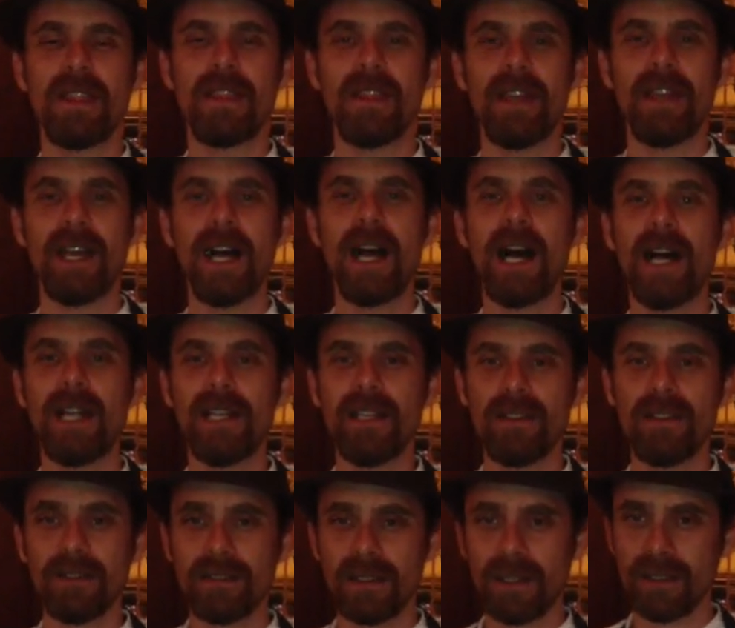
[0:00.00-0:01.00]
the
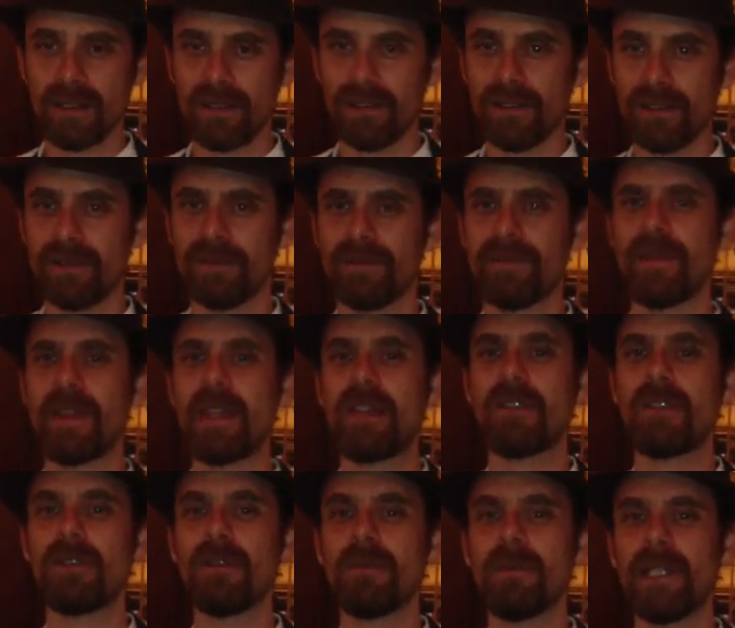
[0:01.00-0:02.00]
honeysuckle
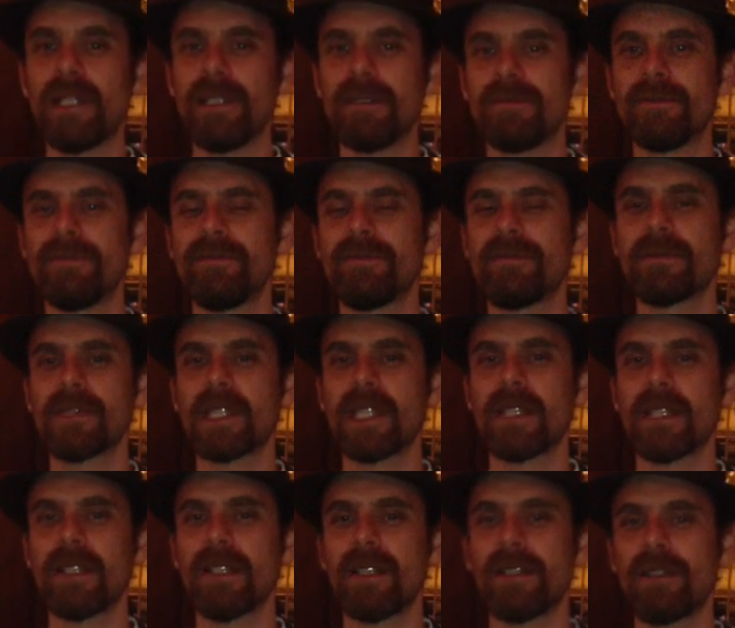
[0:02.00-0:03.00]
sorbet.
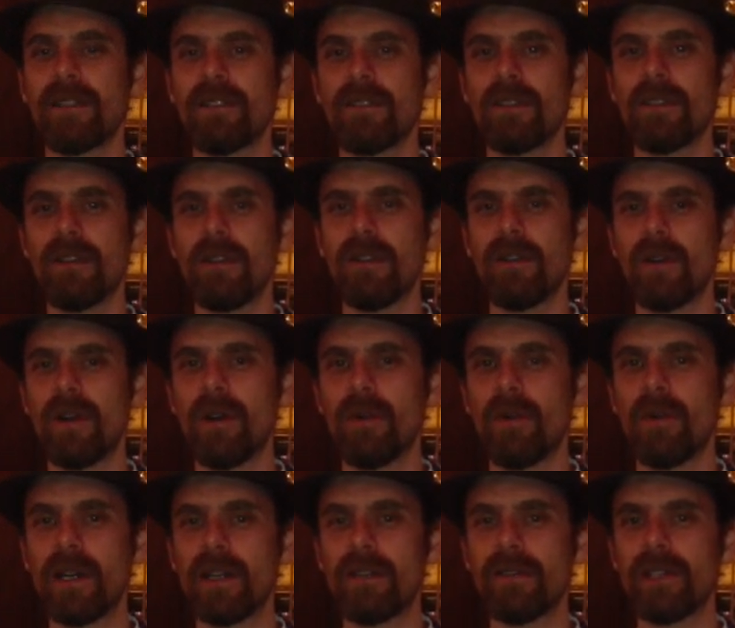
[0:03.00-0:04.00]
So,
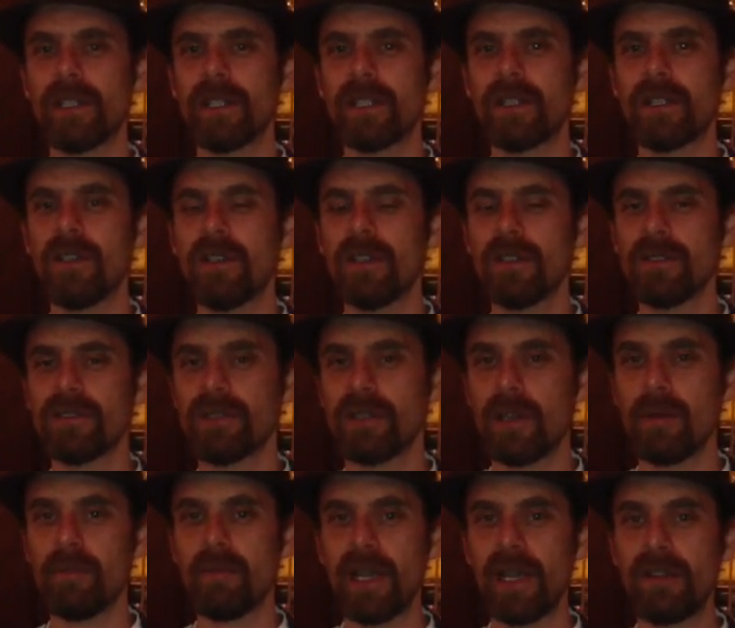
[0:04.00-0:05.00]
one of our cooks,
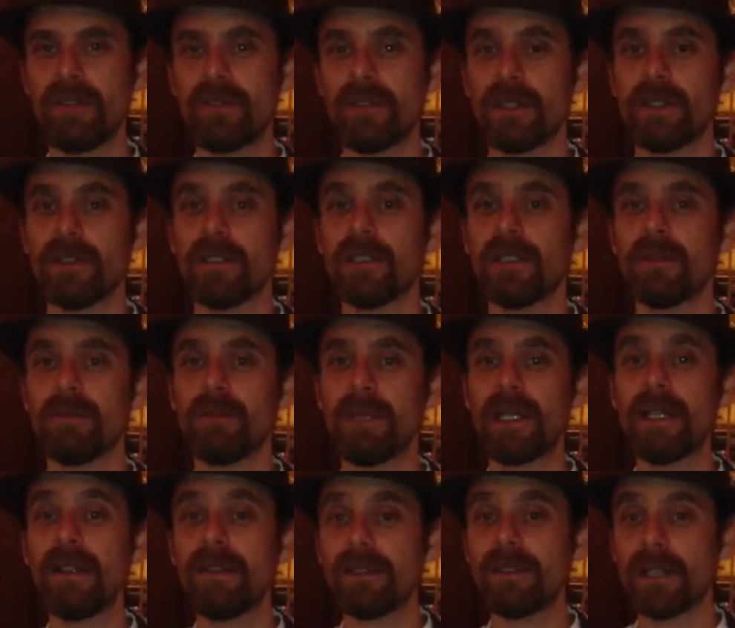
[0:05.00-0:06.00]
our pastry cook,
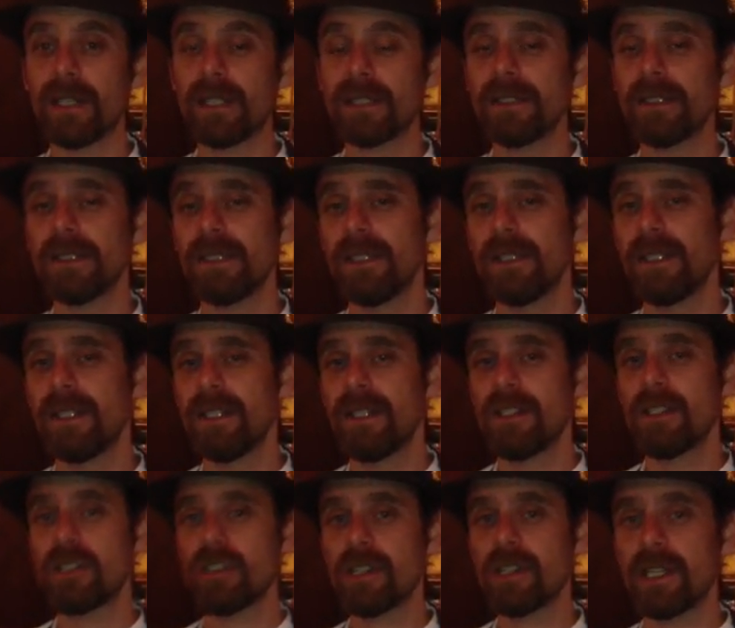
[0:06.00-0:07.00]
Melissa,
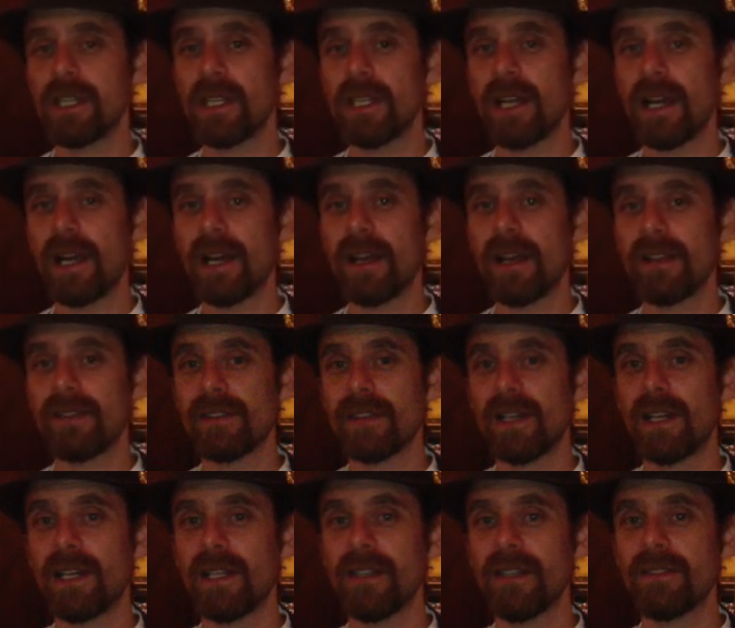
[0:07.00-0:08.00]
she has a
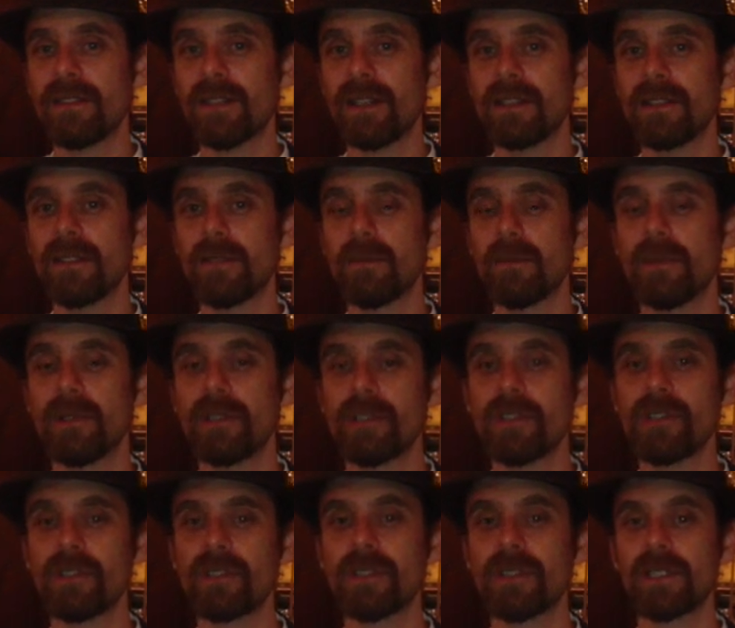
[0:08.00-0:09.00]
honeysuckle bush
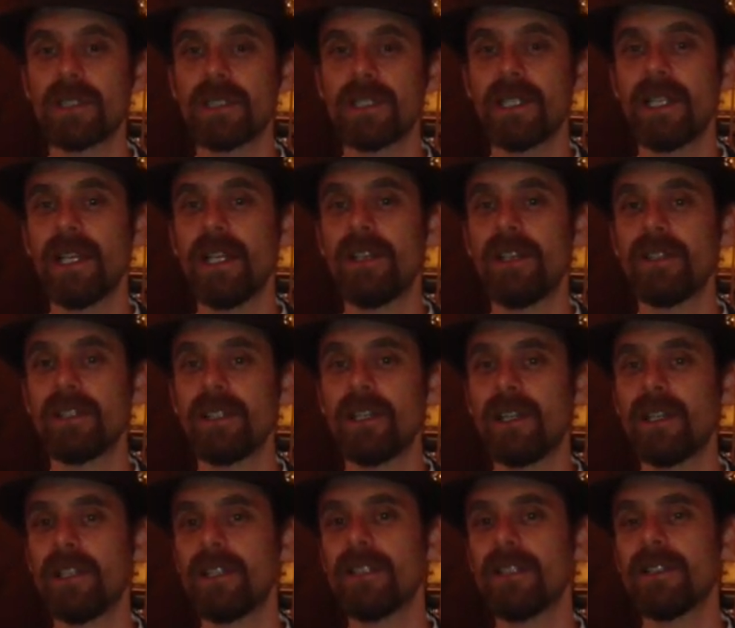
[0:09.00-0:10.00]
in her
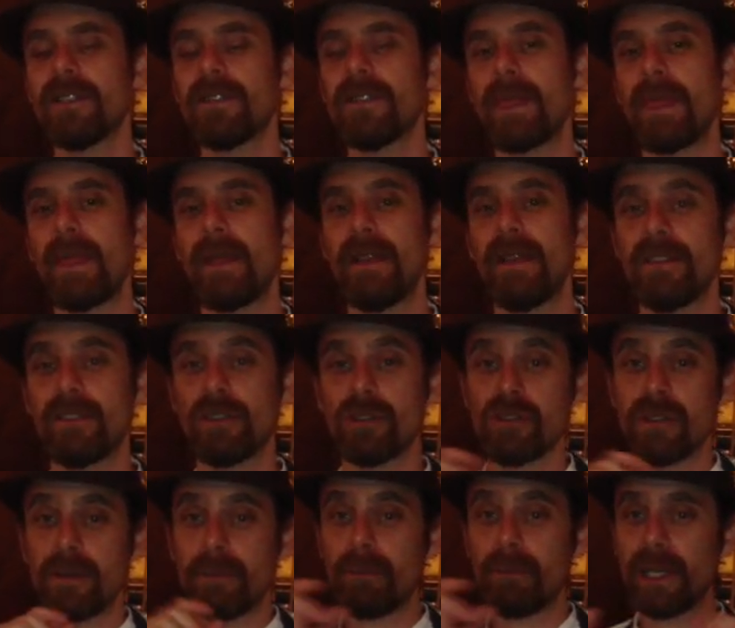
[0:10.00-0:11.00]
garden. So
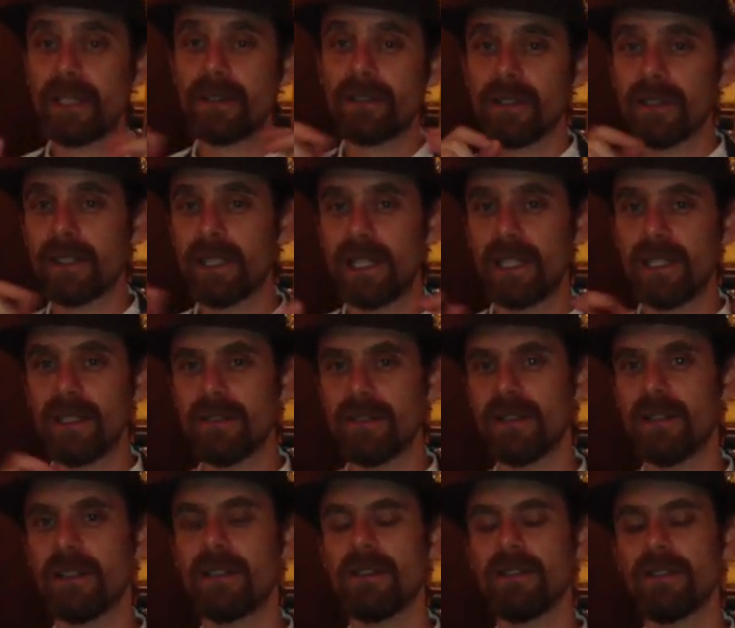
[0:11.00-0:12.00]
she picked all the
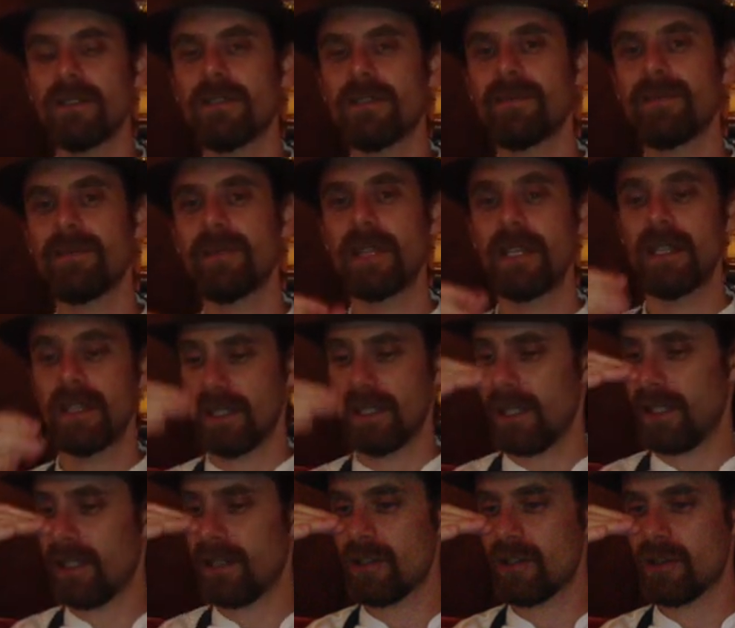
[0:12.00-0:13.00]
honeysuckles
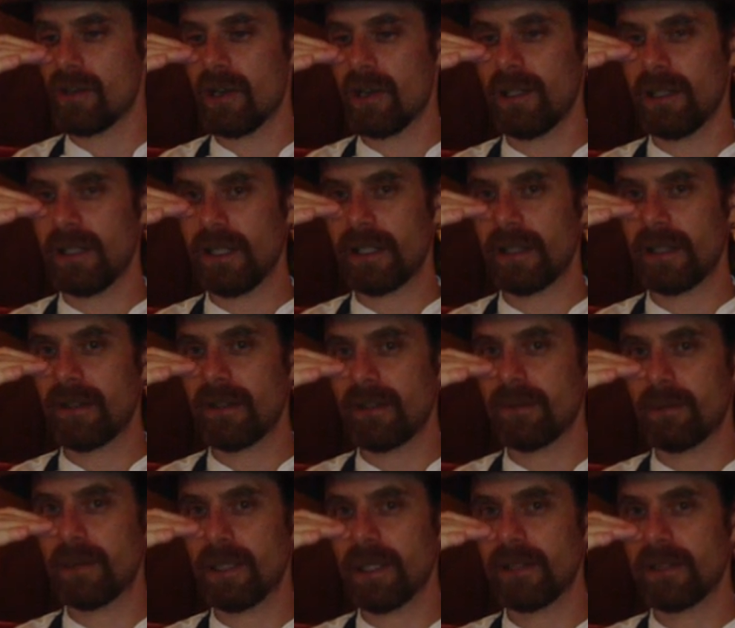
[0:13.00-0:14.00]
in a jar like this
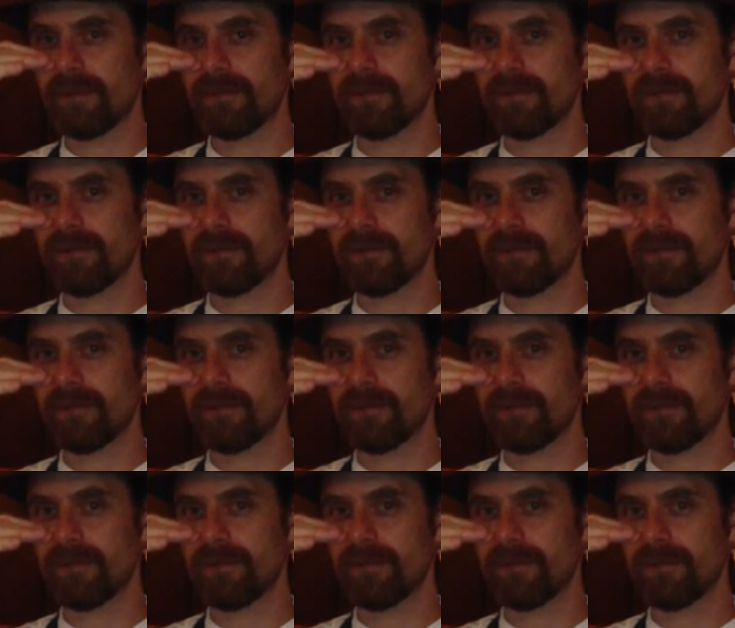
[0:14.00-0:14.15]
big.